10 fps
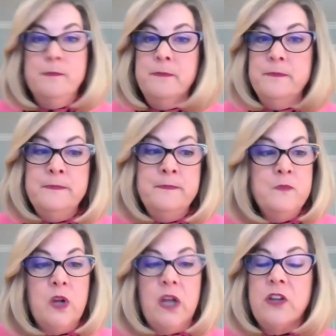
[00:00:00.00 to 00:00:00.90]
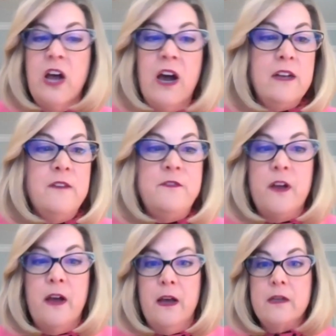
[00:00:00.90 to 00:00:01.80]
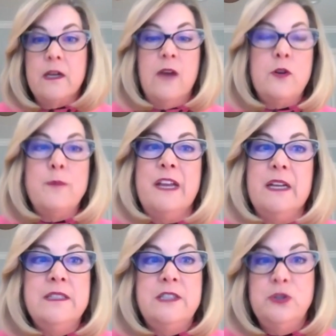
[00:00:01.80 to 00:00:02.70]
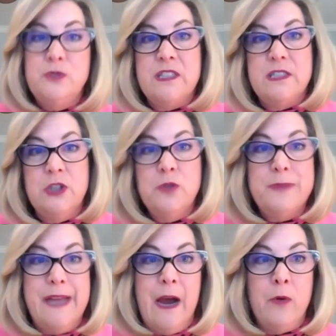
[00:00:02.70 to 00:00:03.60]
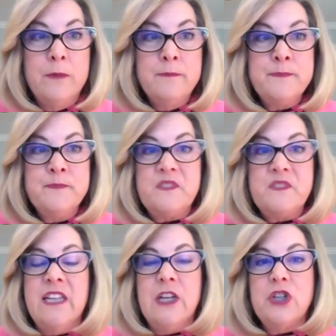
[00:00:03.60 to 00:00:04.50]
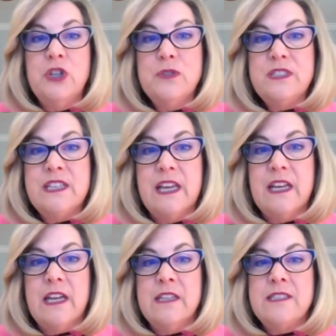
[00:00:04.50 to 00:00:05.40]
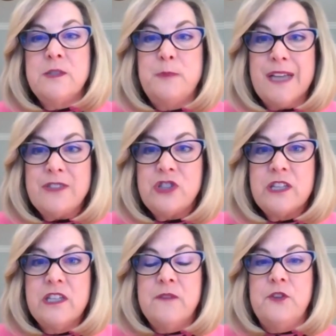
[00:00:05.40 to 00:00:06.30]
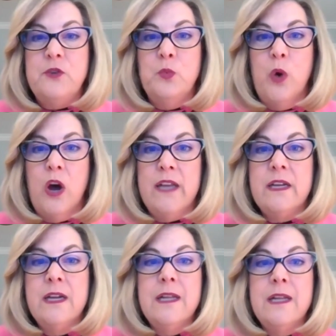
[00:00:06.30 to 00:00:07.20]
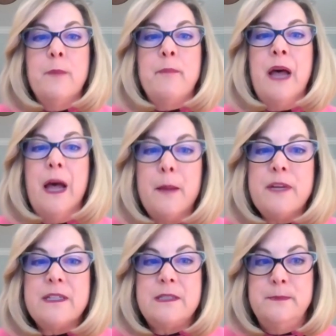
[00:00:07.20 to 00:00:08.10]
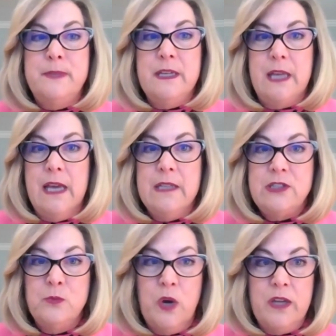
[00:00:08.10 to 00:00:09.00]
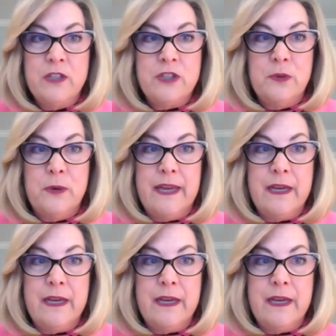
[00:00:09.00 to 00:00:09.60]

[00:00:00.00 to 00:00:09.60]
A lot of government is using Zoom now, and they're using it especially if you want the public to be engaged in what you're doing.